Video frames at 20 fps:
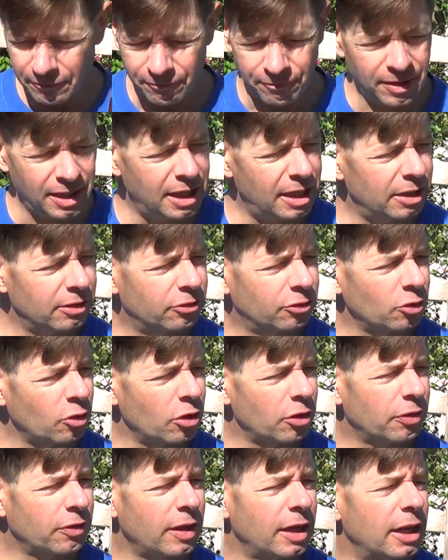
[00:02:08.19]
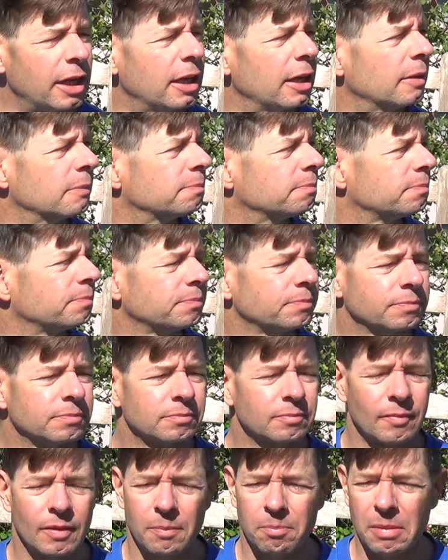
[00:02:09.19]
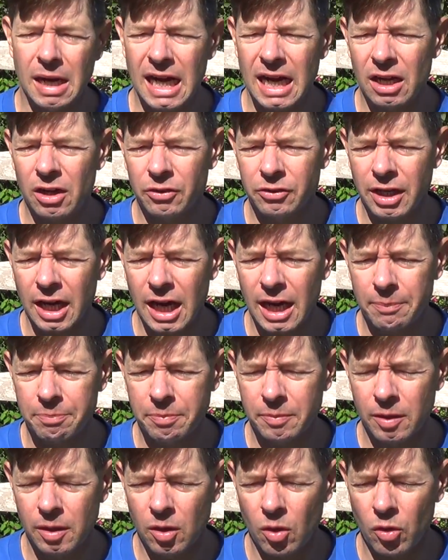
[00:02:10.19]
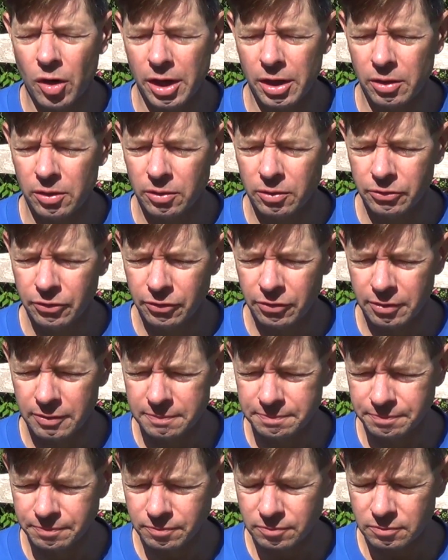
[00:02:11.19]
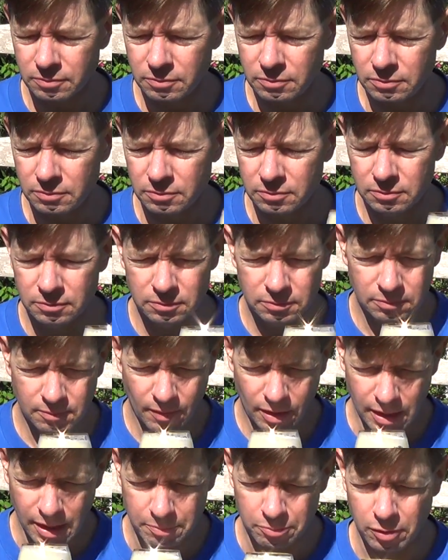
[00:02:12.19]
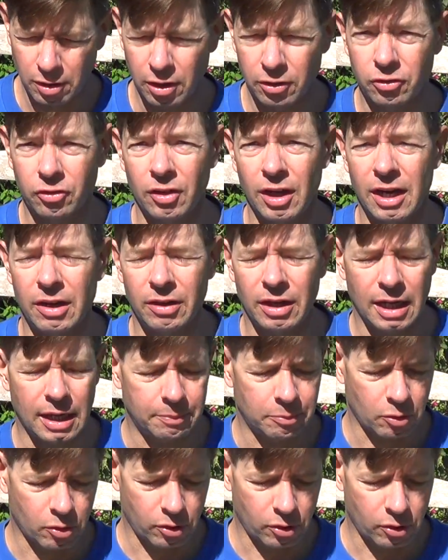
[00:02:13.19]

fig sort of thing. Mild hop oils, the British style hop